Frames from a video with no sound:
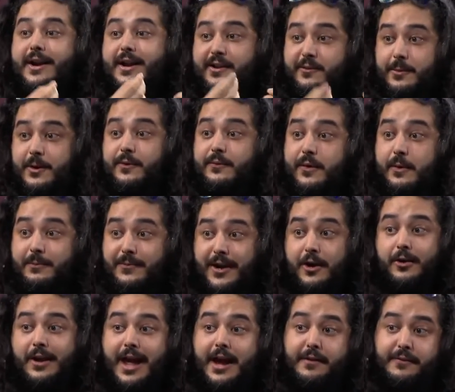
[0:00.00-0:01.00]
So
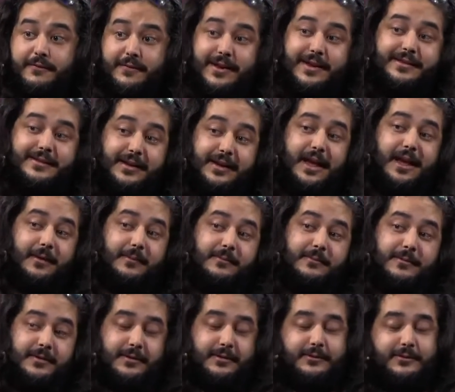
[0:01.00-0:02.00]
personally, it is
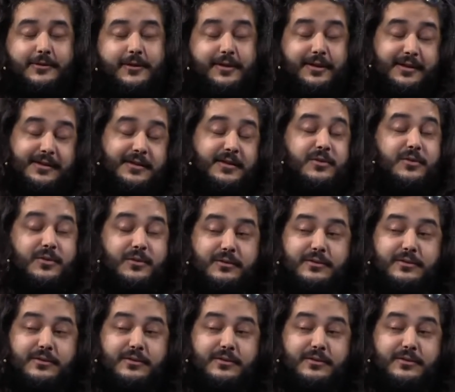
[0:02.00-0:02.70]
definitely one of my